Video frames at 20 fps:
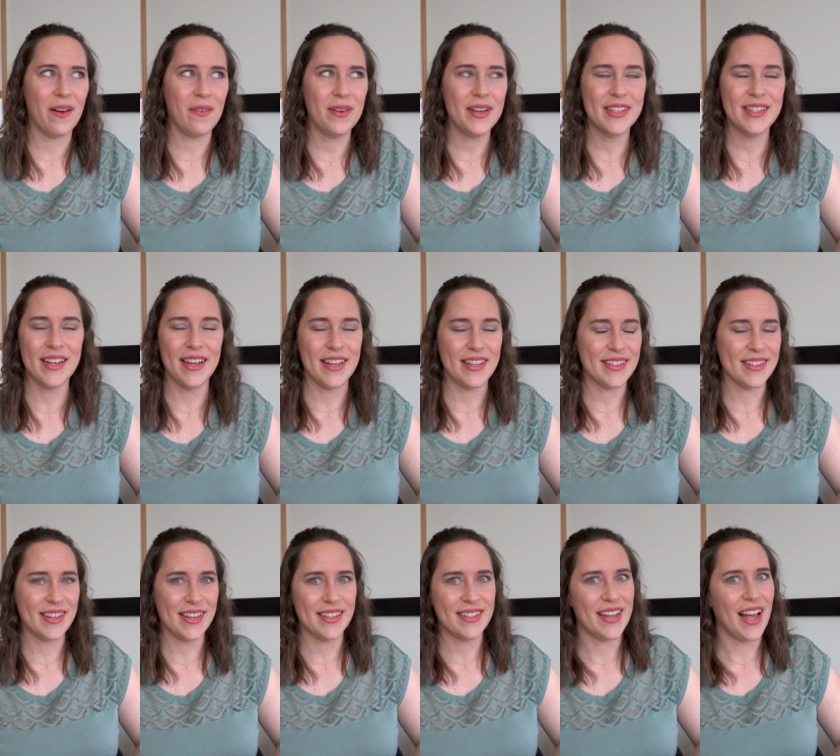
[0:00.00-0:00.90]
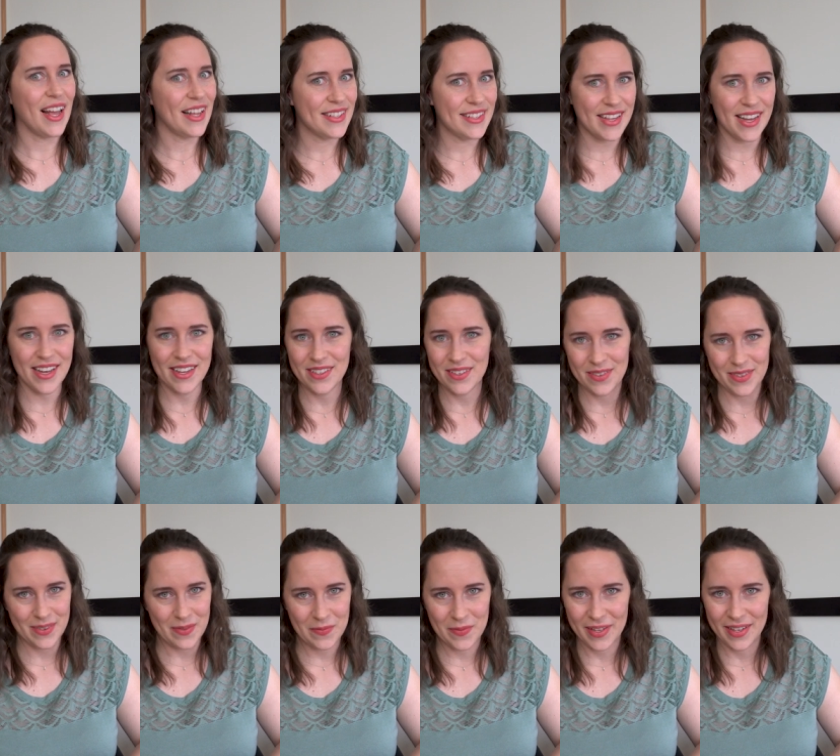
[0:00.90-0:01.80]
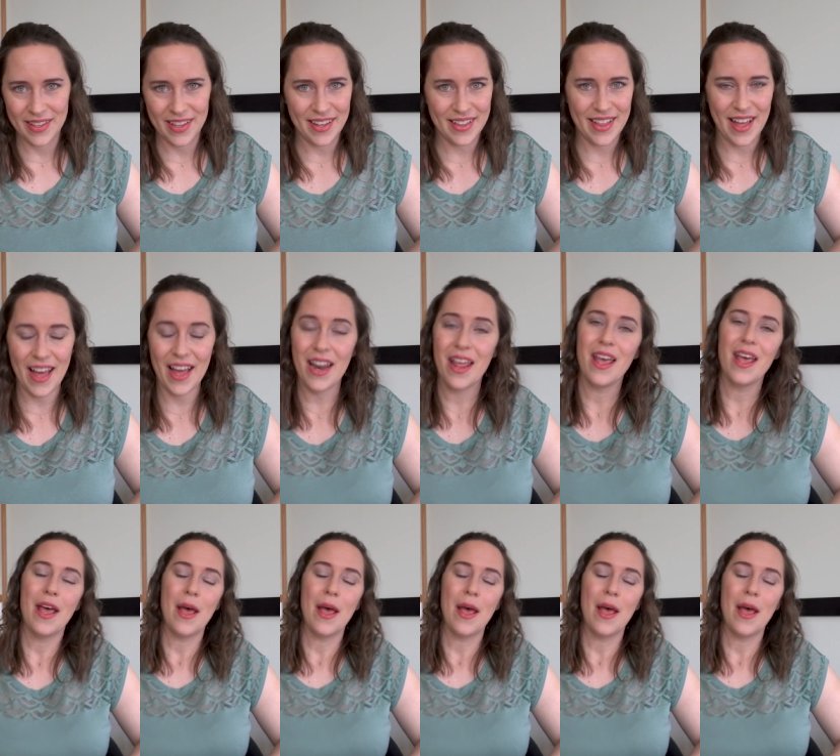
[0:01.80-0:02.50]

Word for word: I wanna say it's like 10 days or something like that.